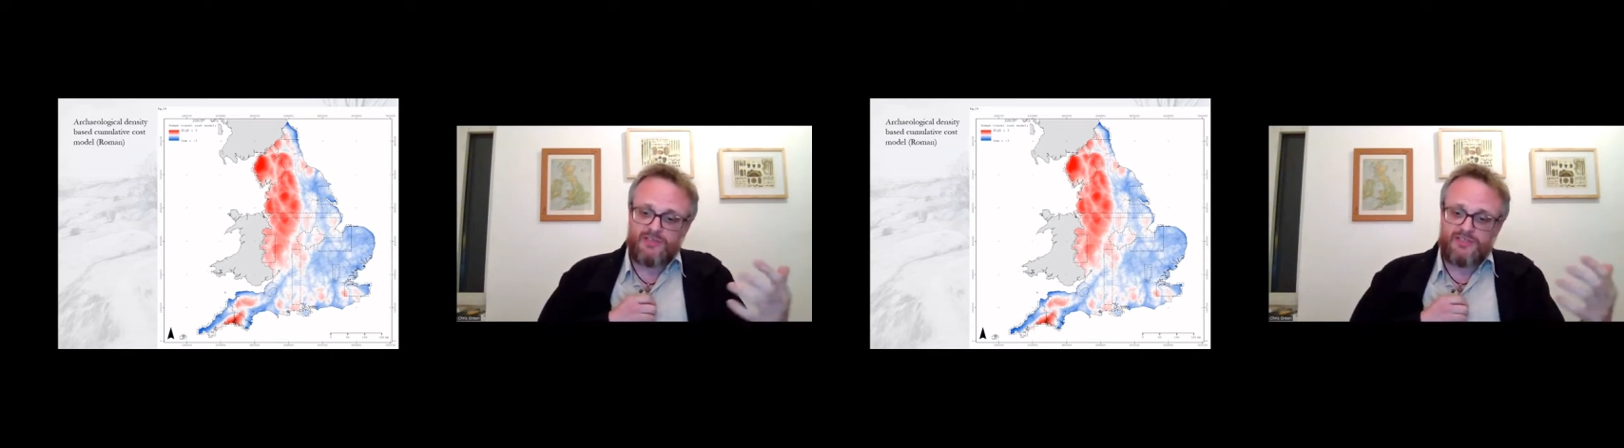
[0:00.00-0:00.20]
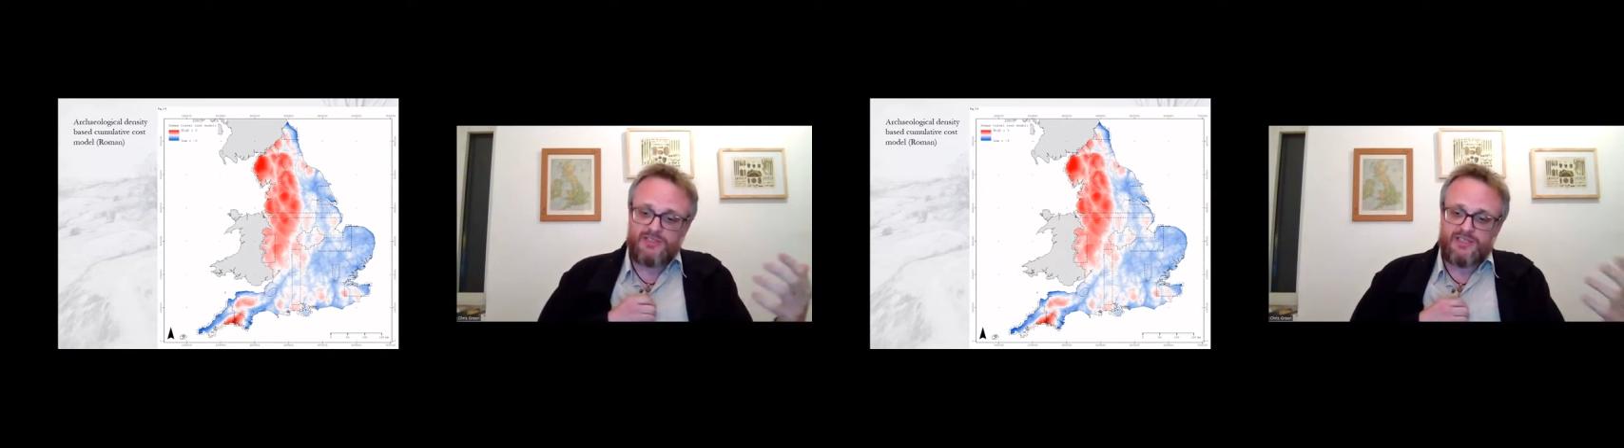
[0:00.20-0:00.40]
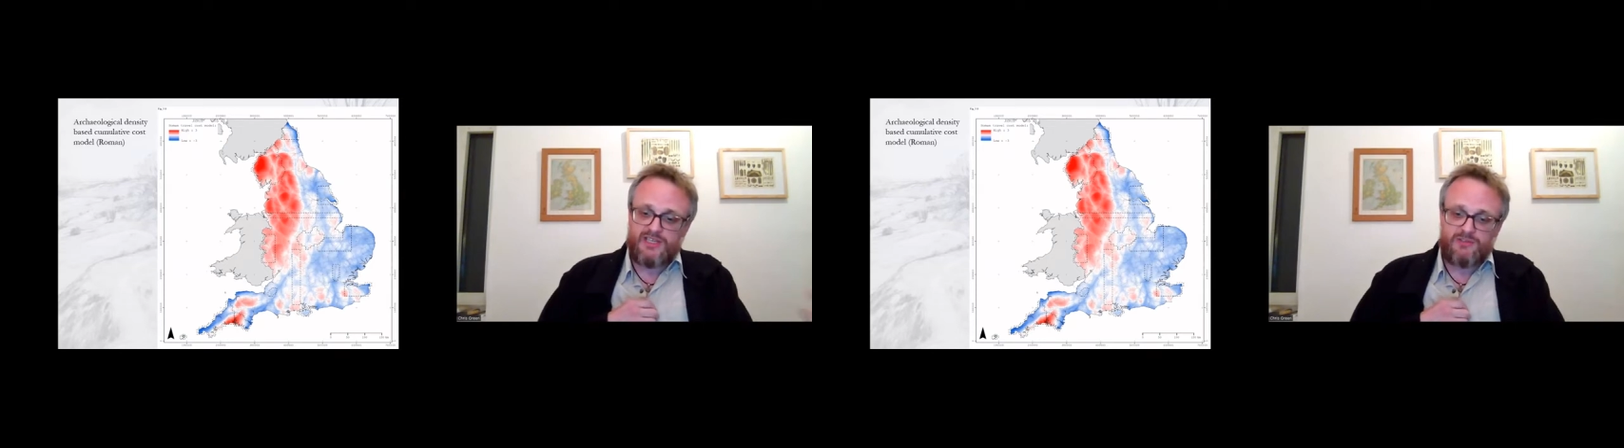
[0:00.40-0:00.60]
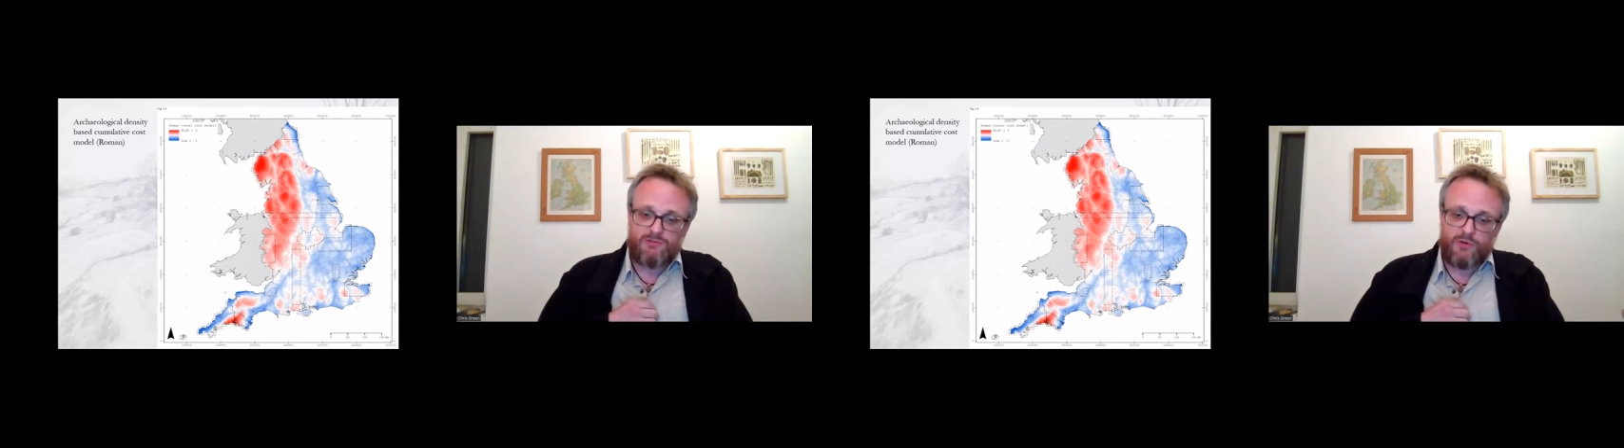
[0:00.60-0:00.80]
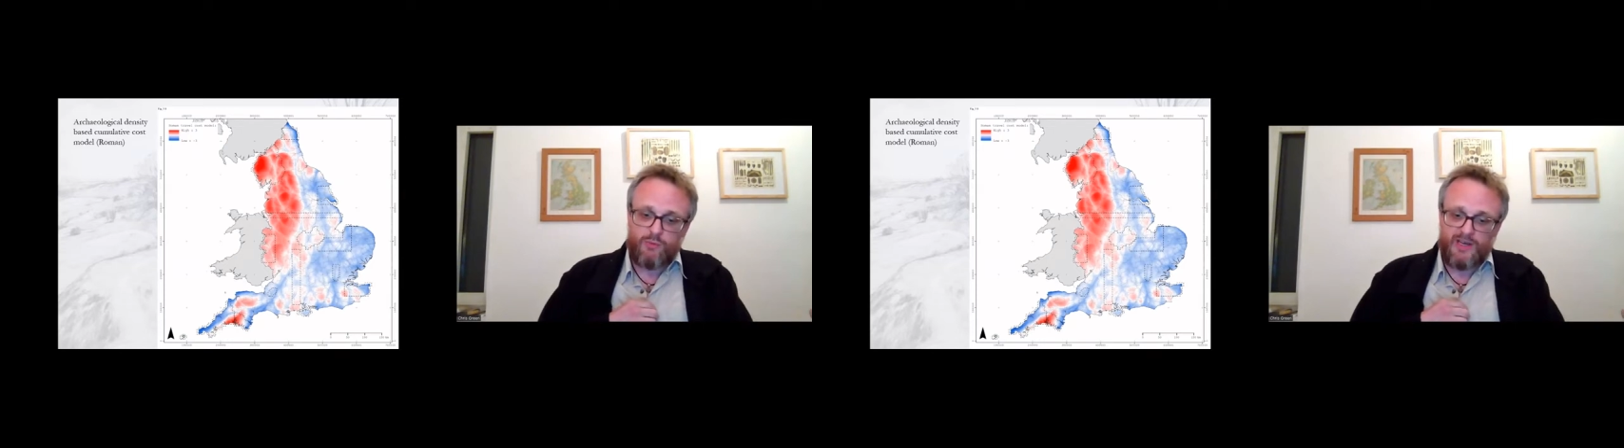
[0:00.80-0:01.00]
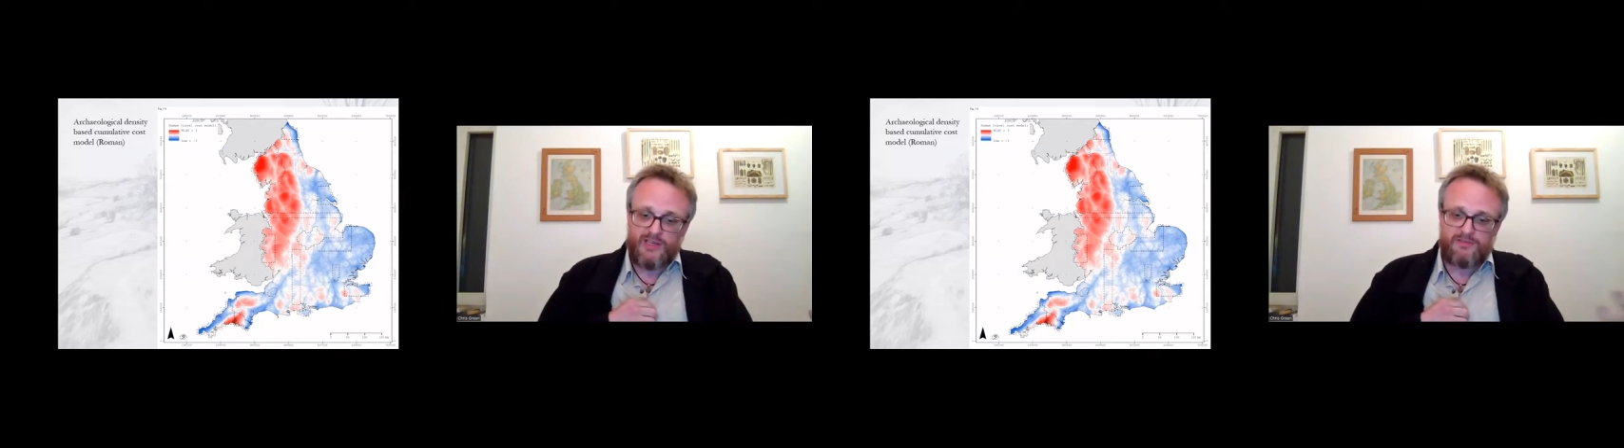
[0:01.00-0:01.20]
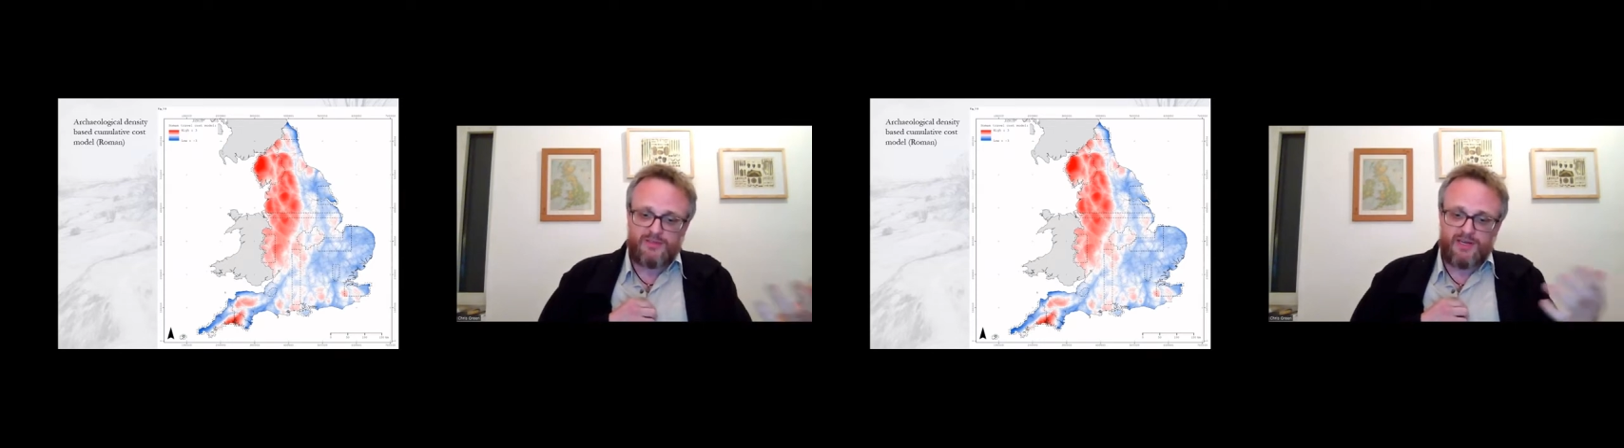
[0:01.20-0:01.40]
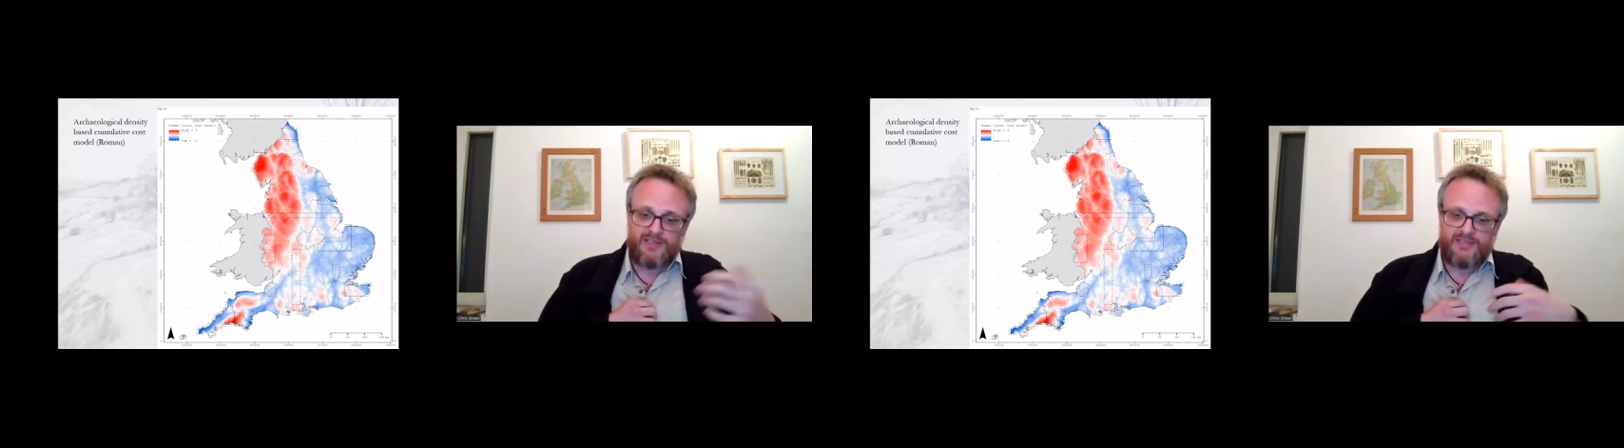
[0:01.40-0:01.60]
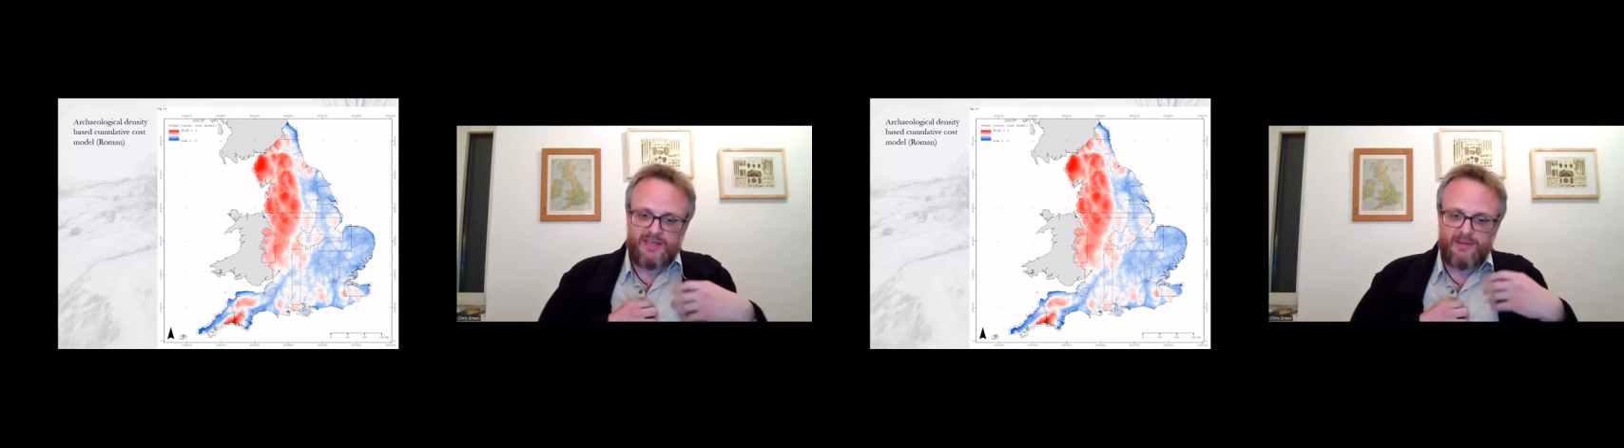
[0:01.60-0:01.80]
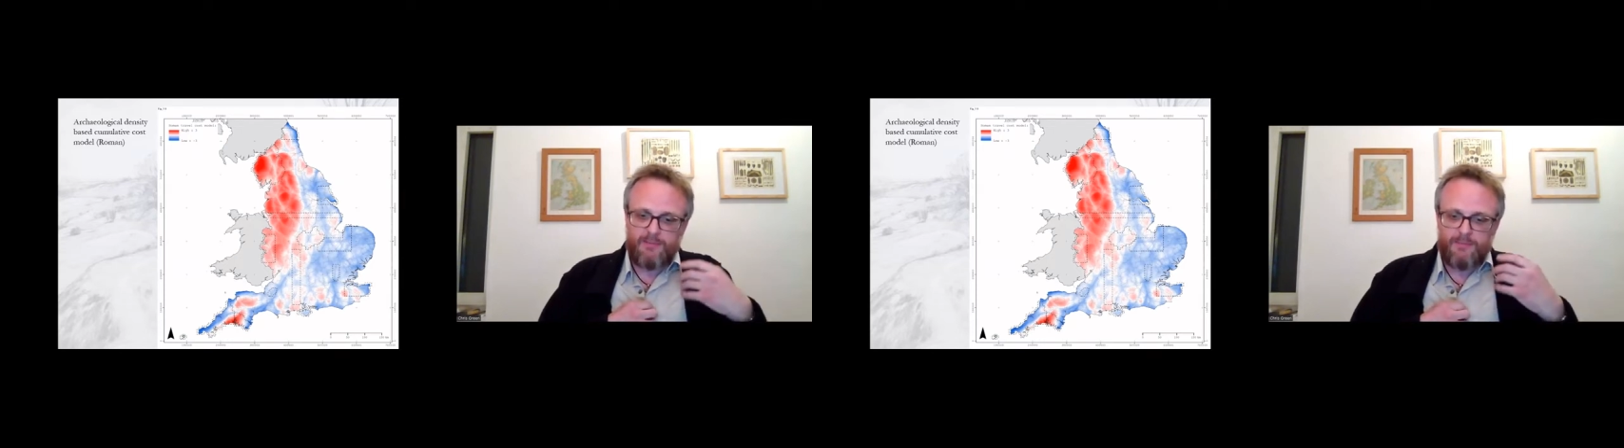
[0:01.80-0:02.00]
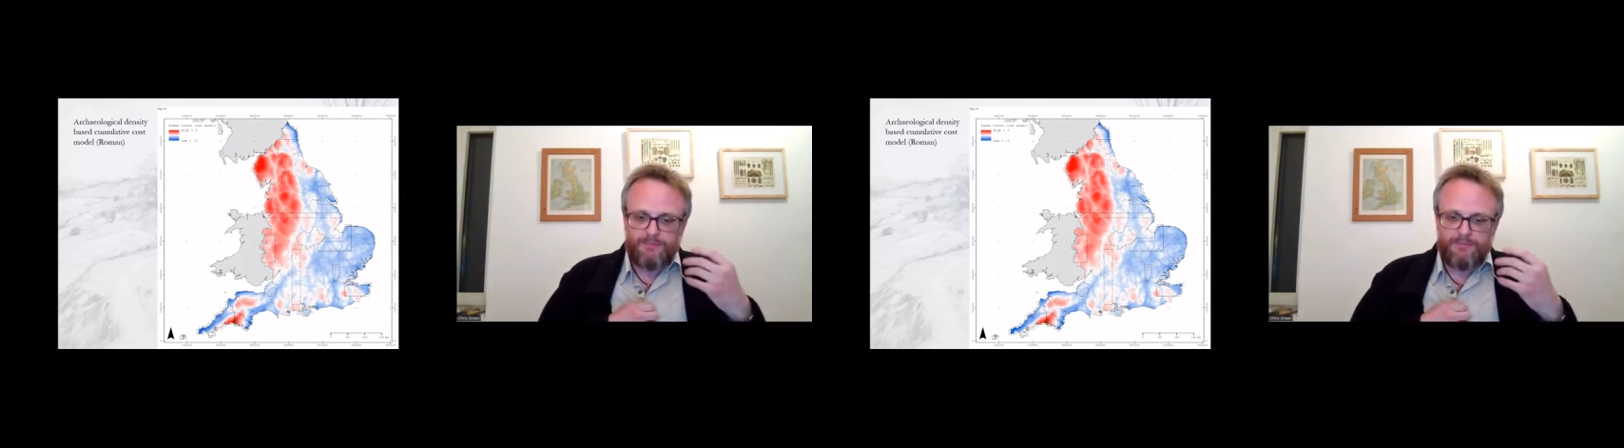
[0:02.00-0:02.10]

can suggest routeways through the landscape,